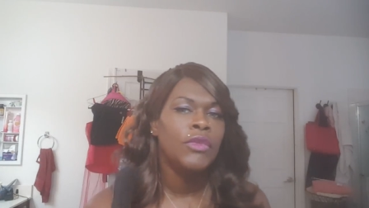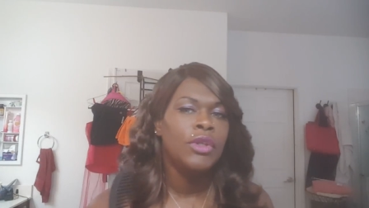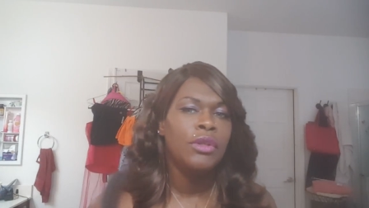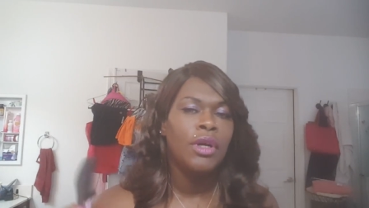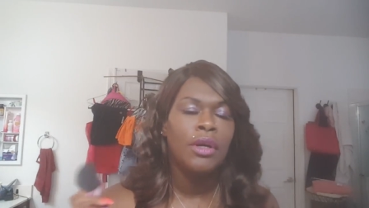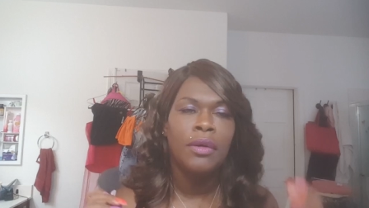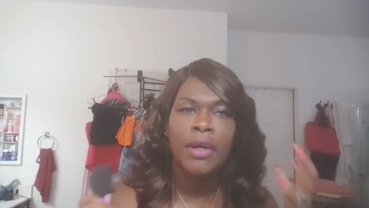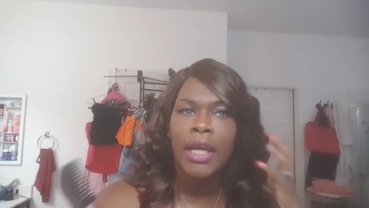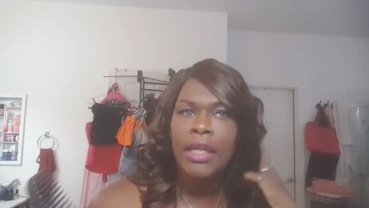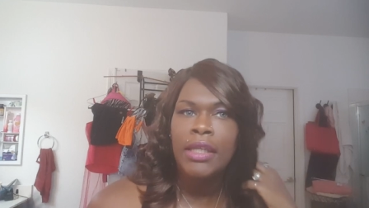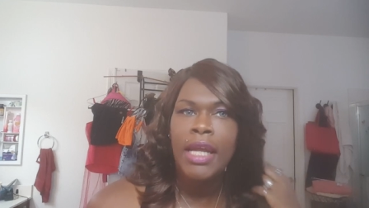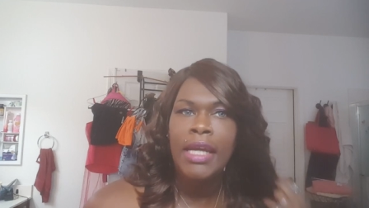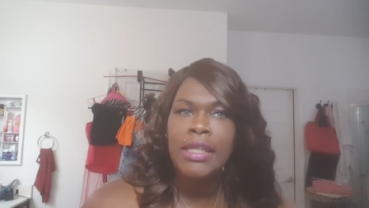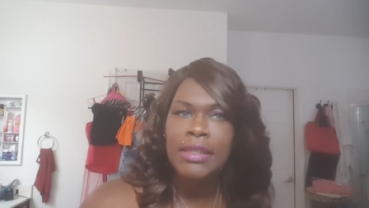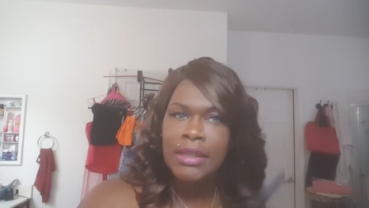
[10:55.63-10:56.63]
you know,
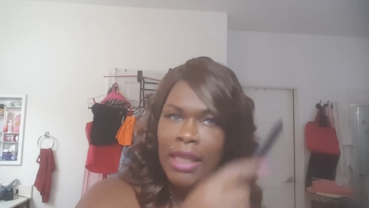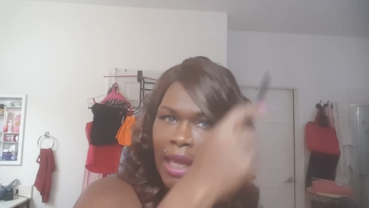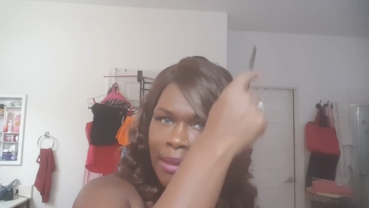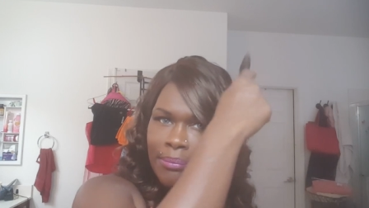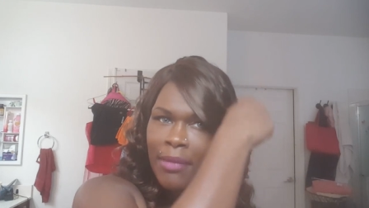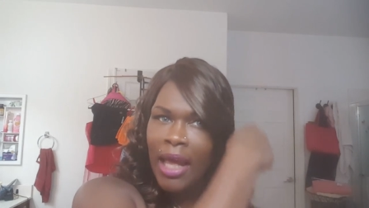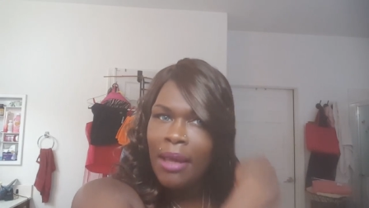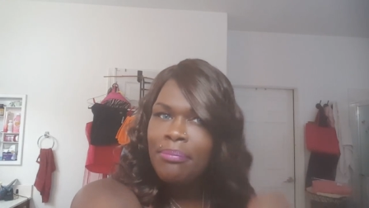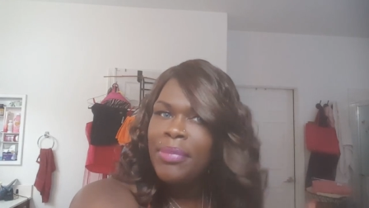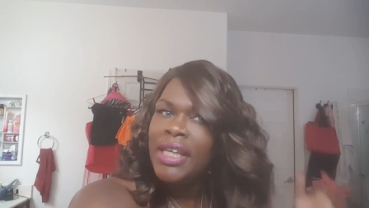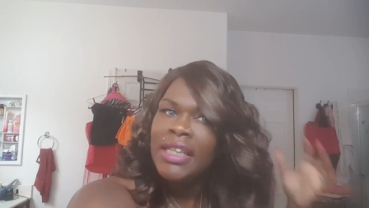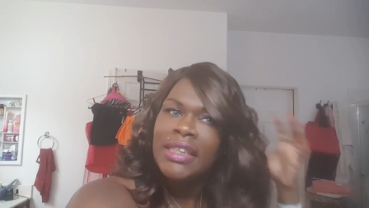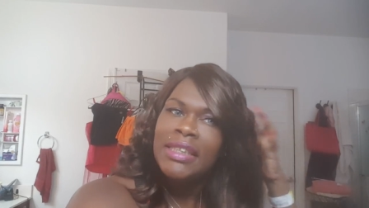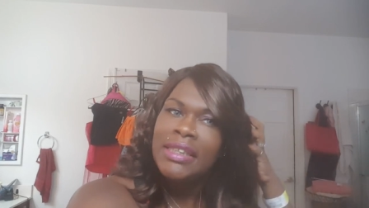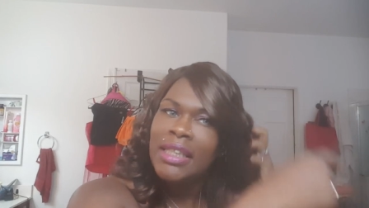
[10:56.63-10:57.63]
and that is like my
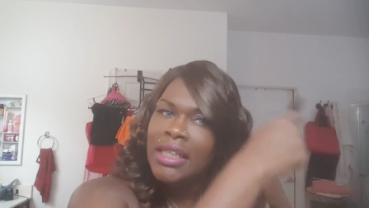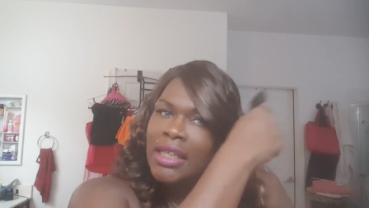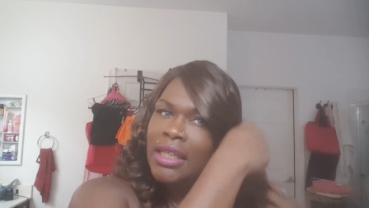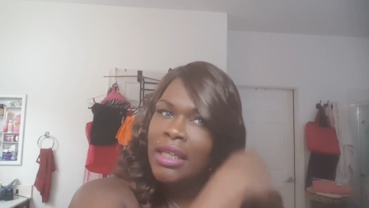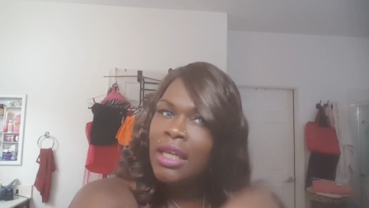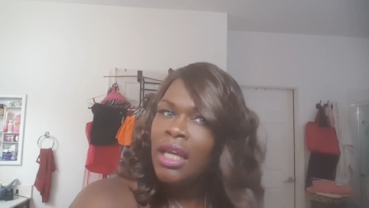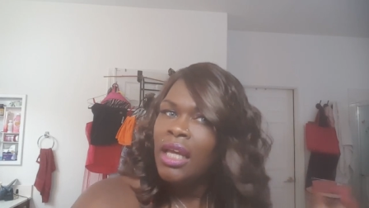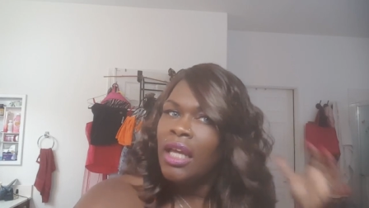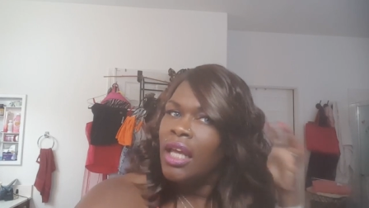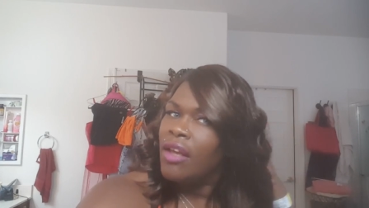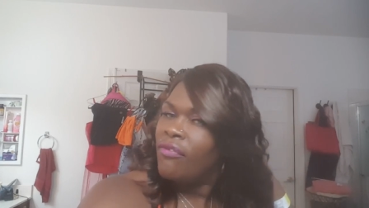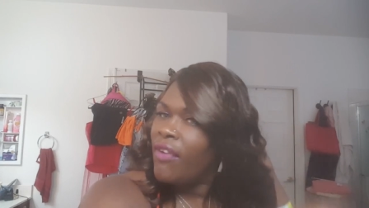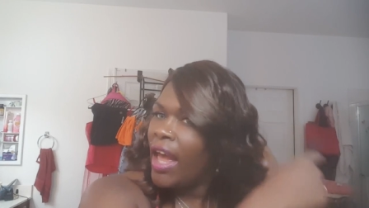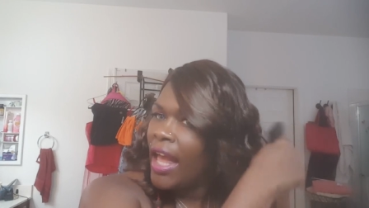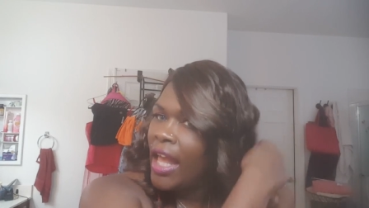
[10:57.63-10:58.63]
biggest thing.
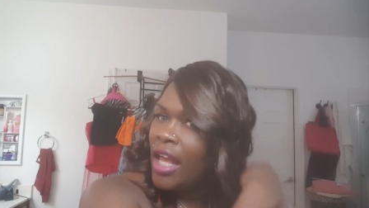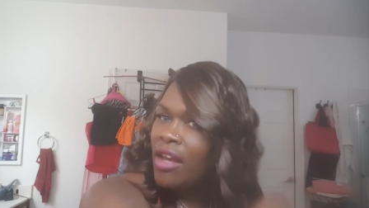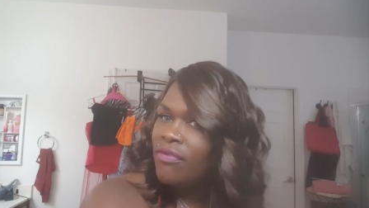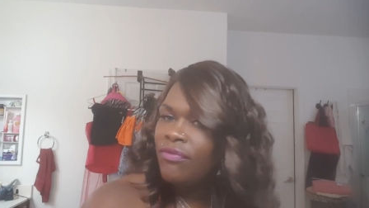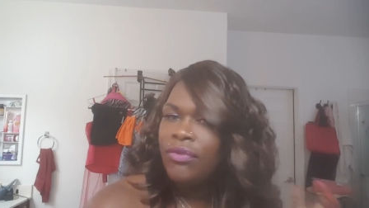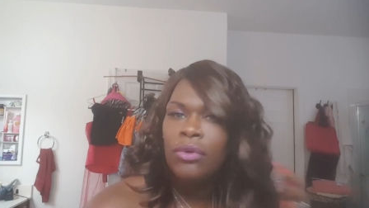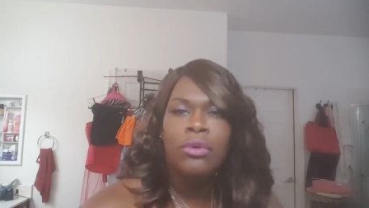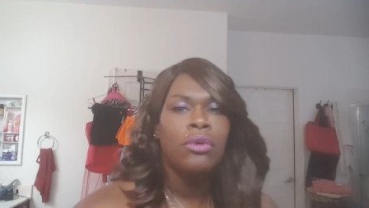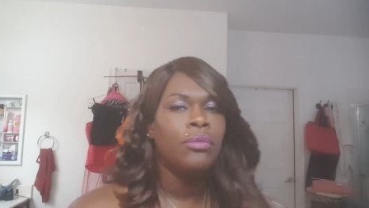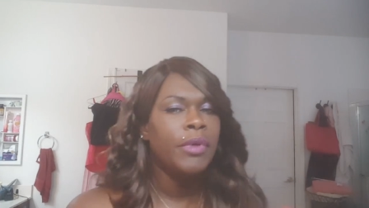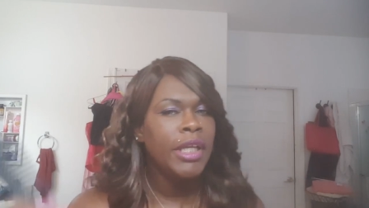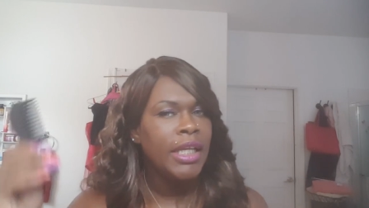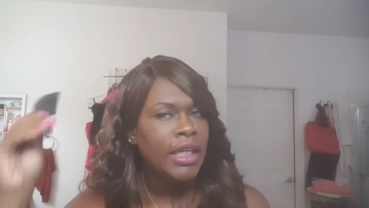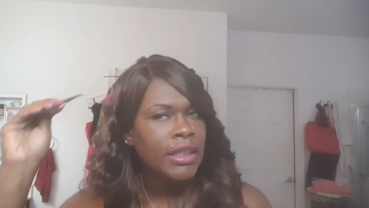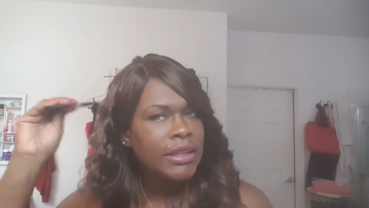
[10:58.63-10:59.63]
If I have full
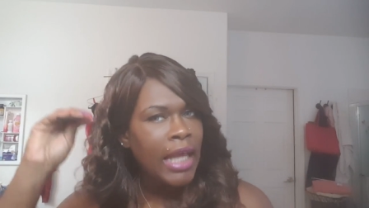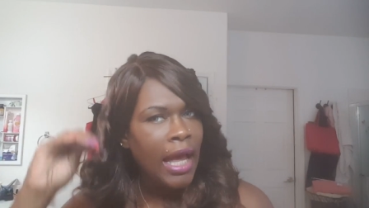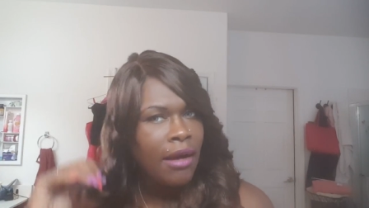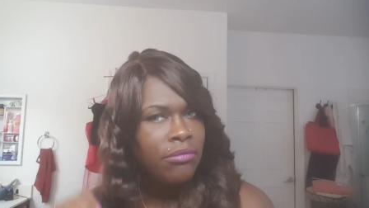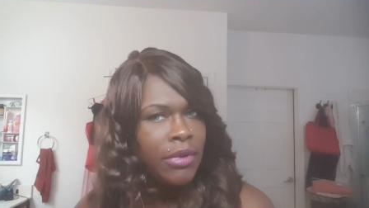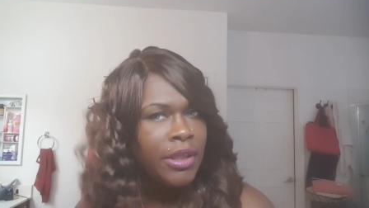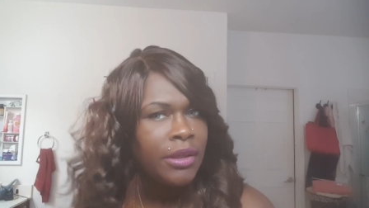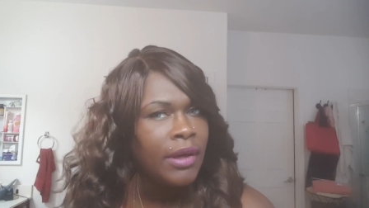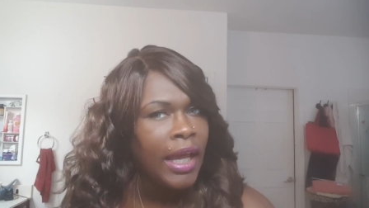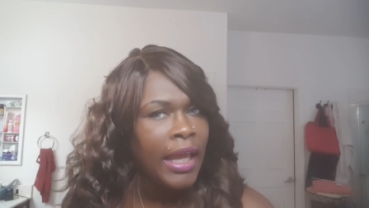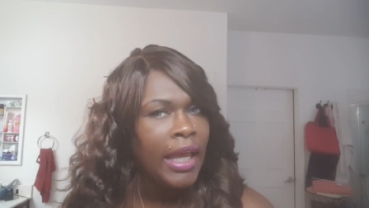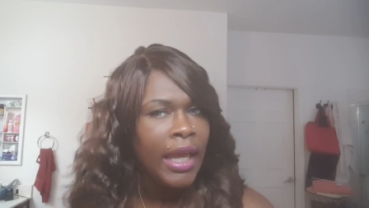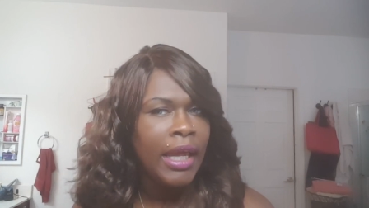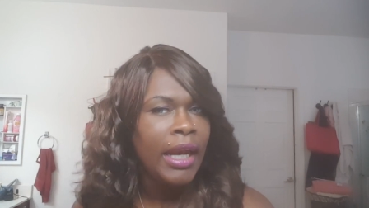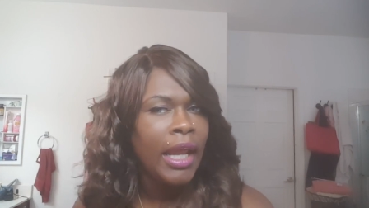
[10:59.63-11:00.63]
wigs, I will
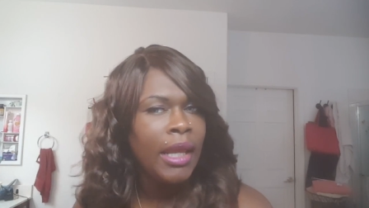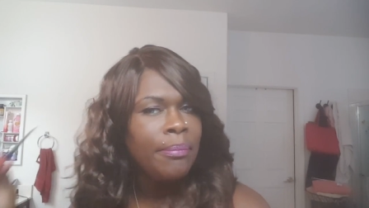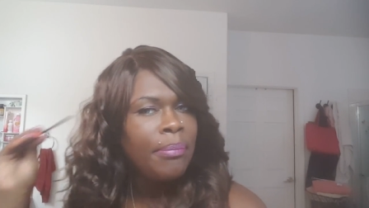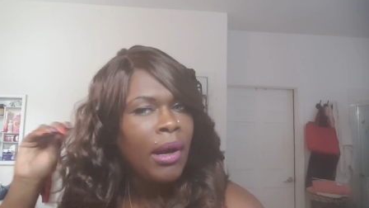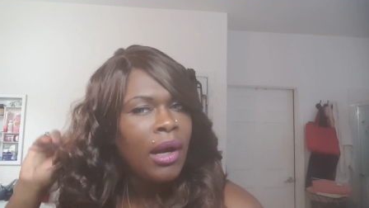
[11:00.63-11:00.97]
add a